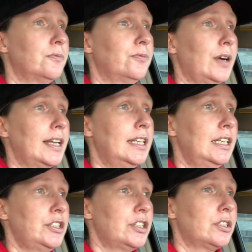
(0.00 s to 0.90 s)

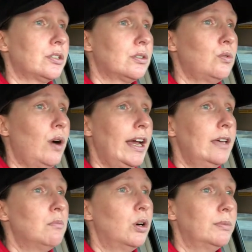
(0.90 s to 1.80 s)
finding just
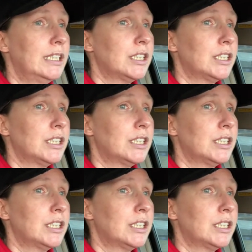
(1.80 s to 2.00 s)
quiet moments,